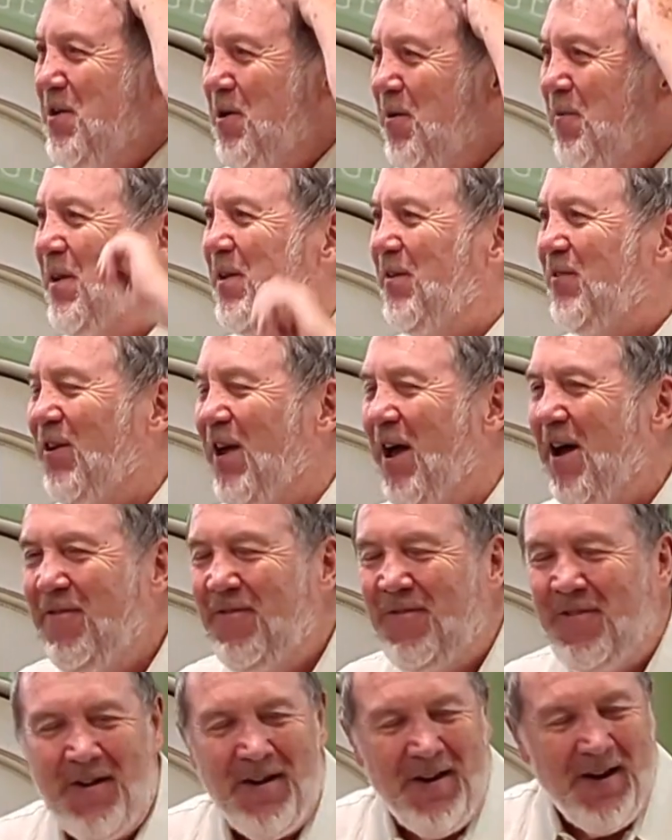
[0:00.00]

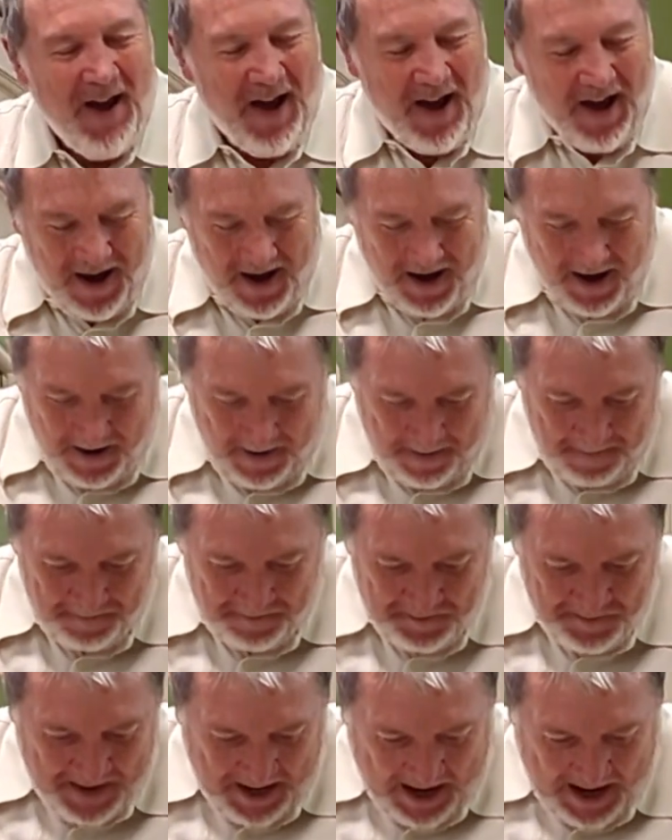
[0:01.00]
UNICEF.
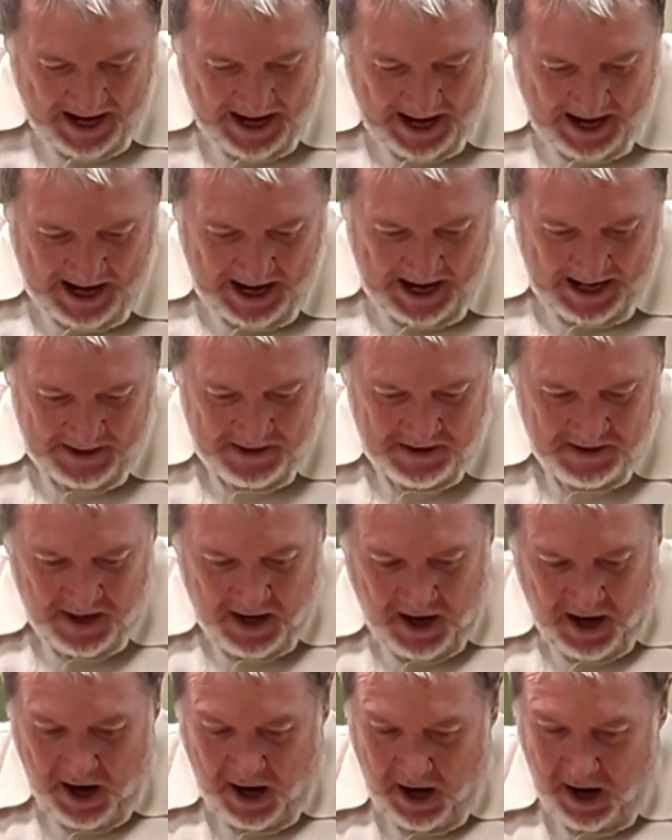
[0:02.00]
Um, and
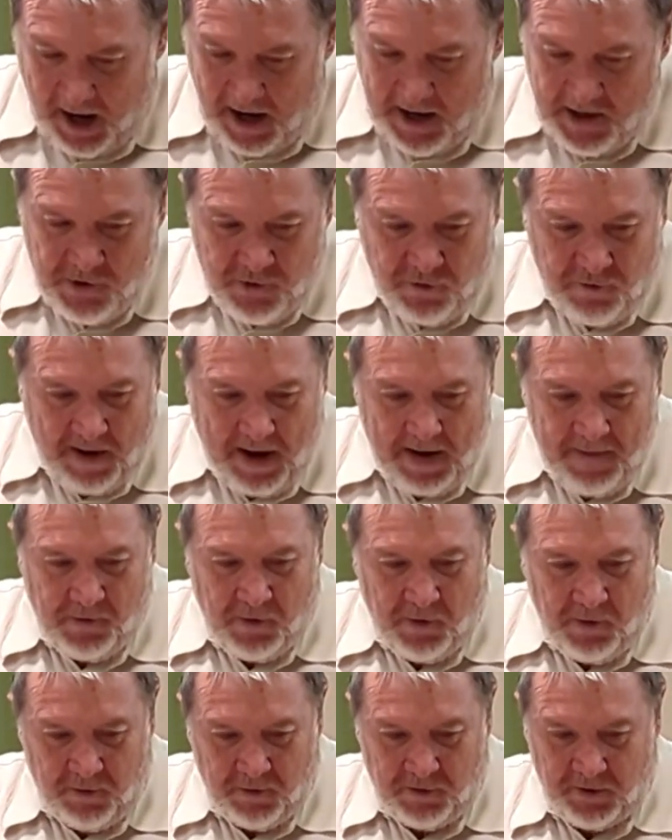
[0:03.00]
I
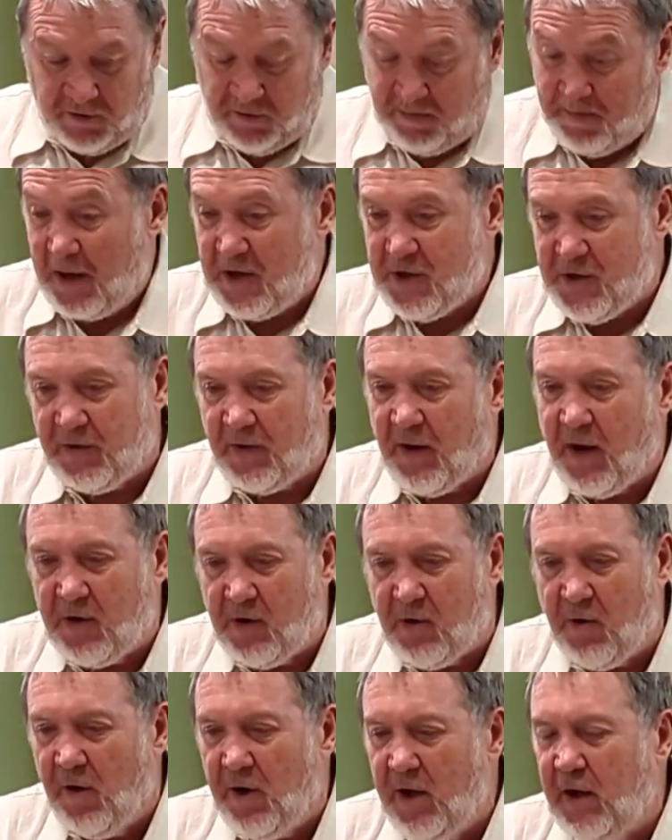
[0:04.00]
travelled as much as I
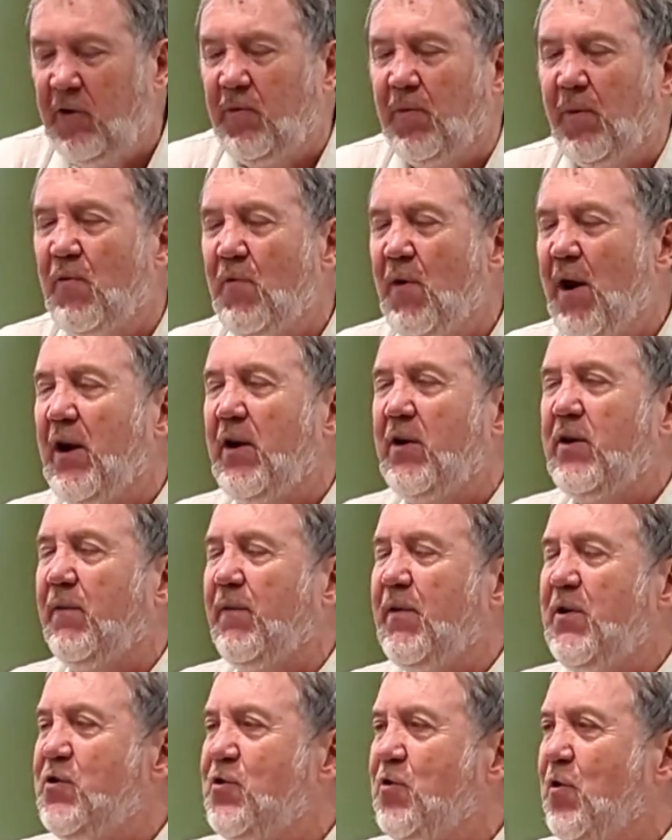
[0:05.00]
could. These were
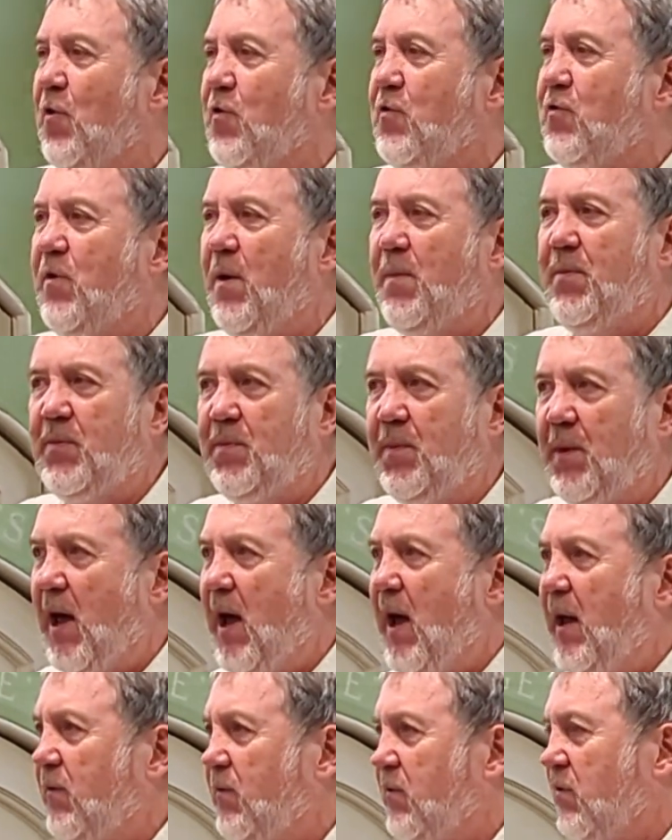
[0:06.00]
relatively short trips, but
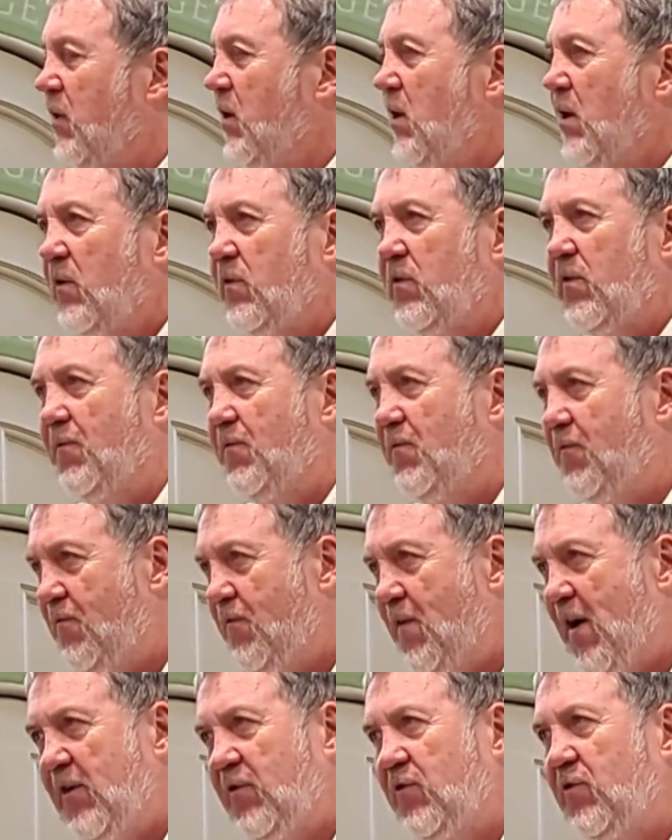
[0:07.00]
I had some
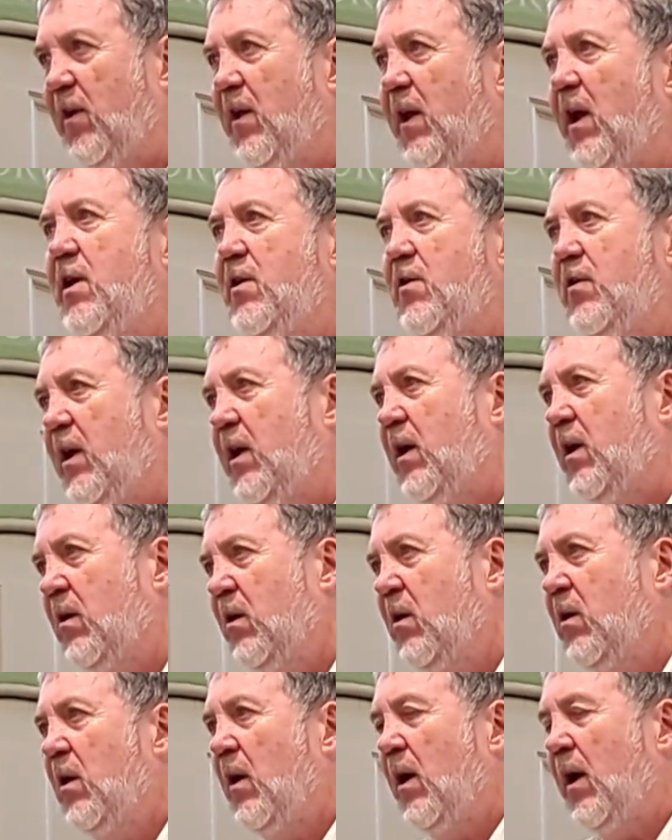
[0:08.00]
fascinating